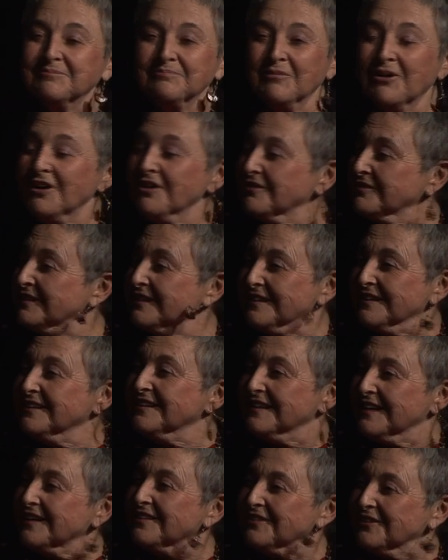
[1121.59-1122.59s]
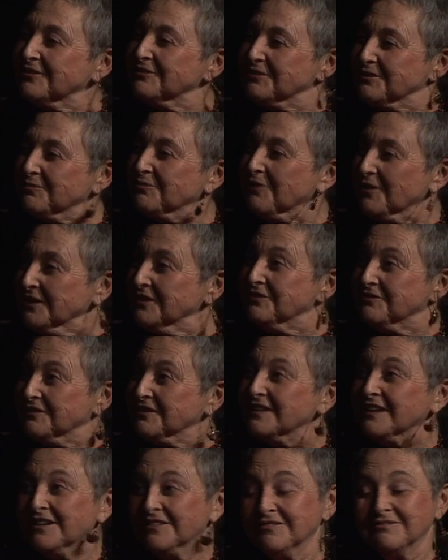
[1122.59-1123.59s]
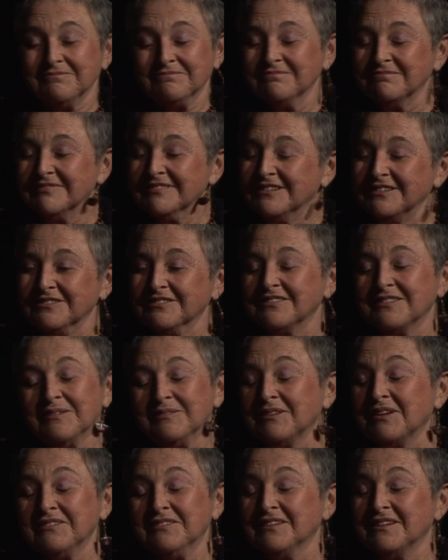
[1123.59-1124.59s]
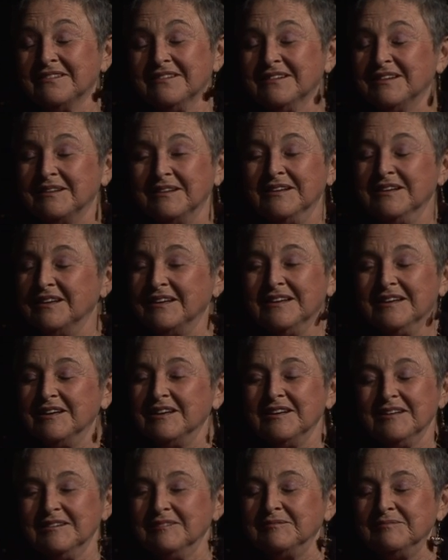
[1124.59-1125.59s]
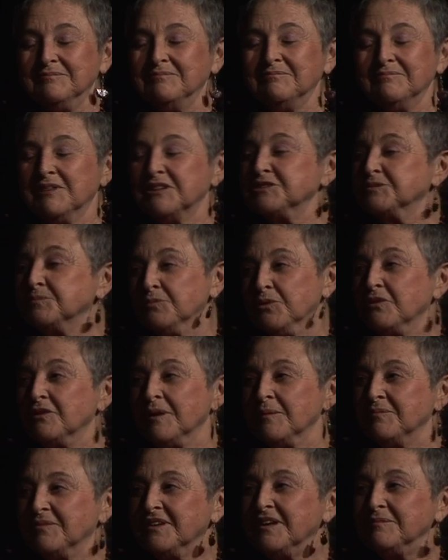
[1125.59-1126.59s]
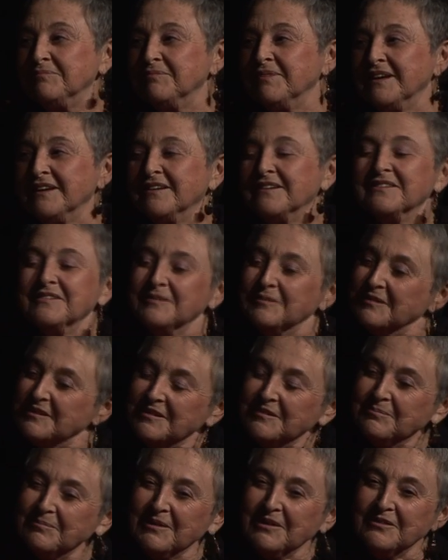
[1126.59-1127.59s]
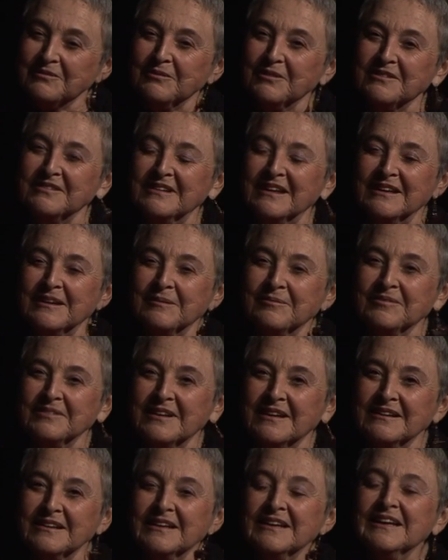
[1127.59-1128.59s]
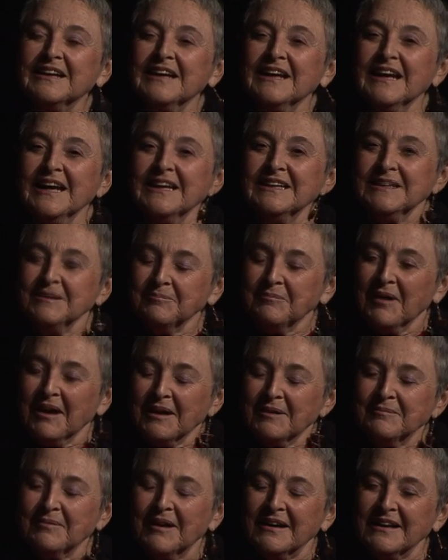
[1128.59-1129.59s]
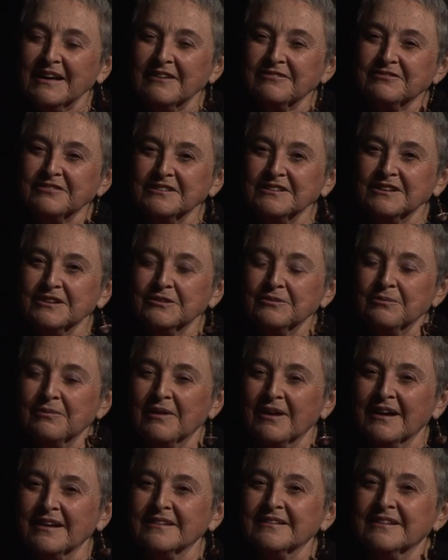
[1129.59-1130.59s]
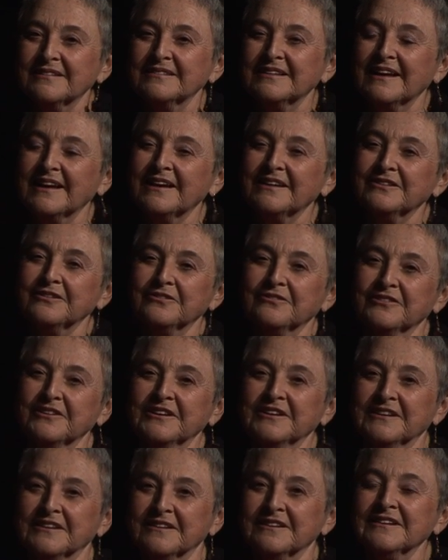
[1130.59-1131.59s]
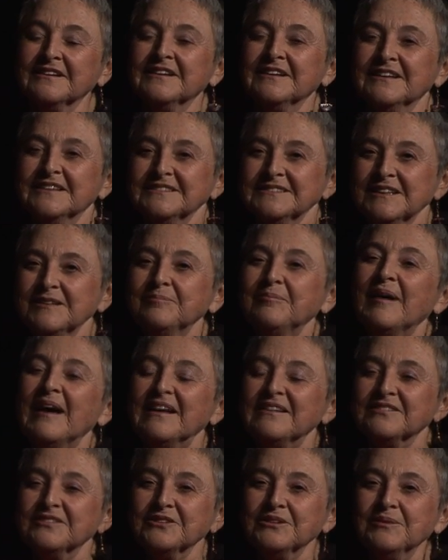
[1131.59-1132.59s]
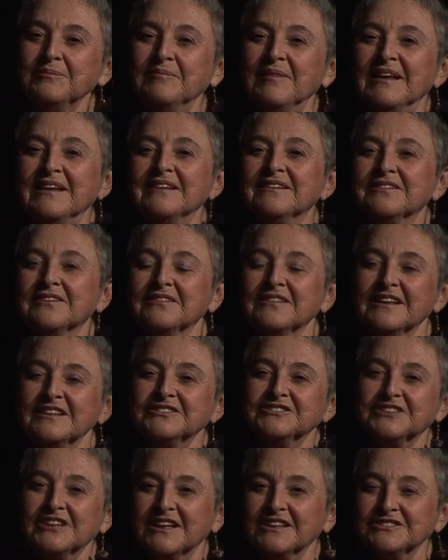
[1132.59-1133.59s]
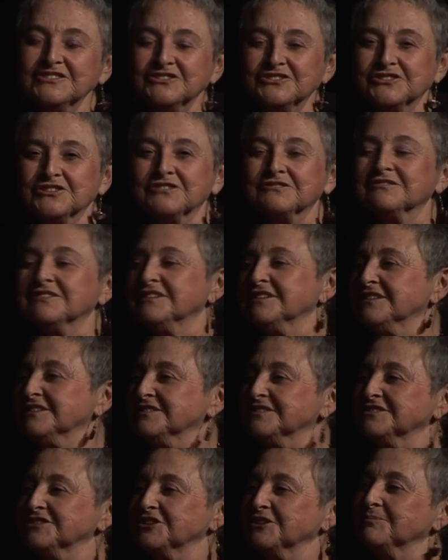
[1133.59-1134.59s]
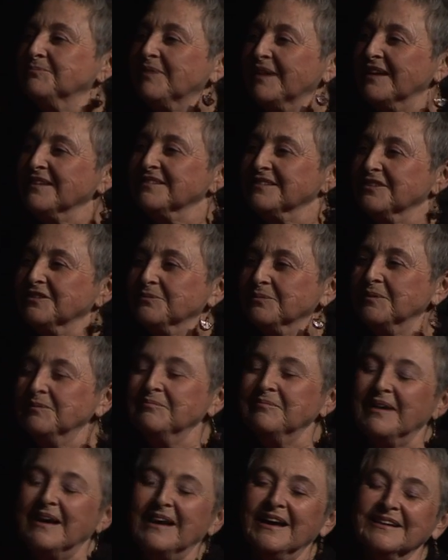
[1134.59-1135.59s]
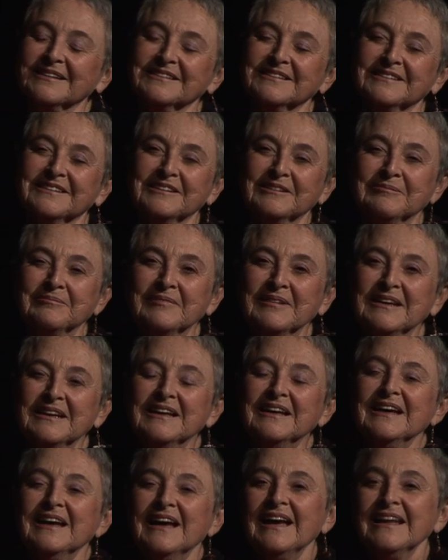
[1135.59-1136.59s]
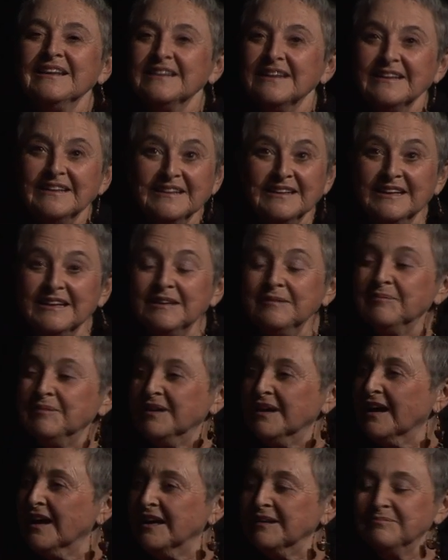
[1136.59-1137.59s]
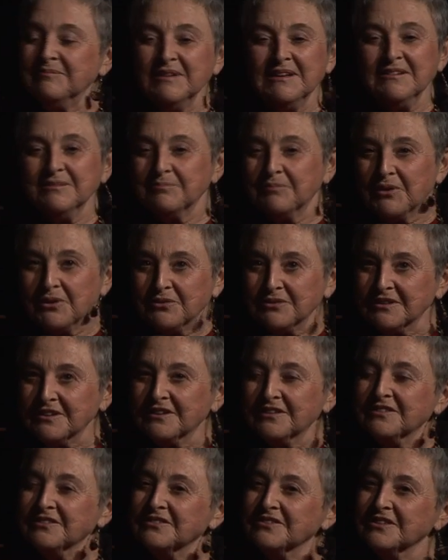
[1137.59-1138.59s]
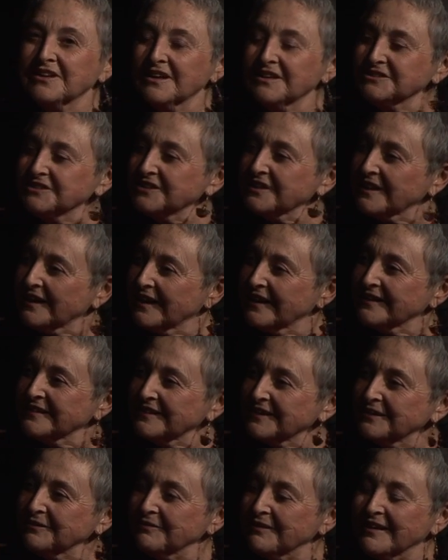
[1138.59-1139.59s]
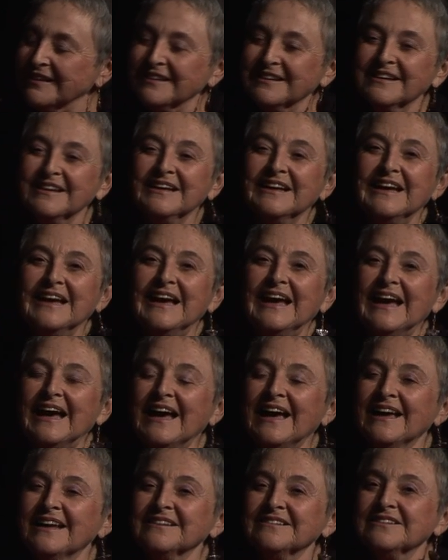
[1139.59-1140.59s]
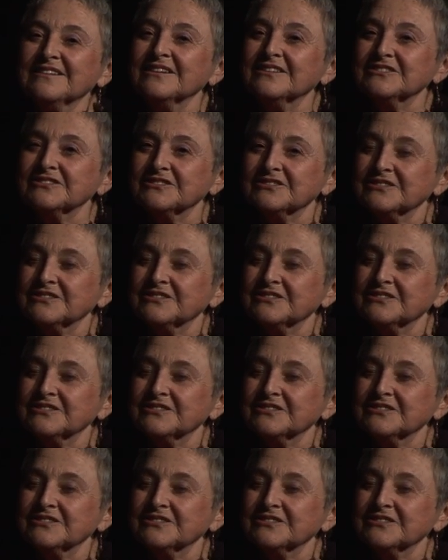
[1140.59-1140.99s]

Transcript: was marveling at it. I thought it was wonderful. Sometimes you see much more upset parents. So this parent was not upset. And then by and by, after a little while, the dad over here said, "Pass her to me." So they changed children, and she passed this one back to him. And then he, behind me, spoke to her in such a kindly way. And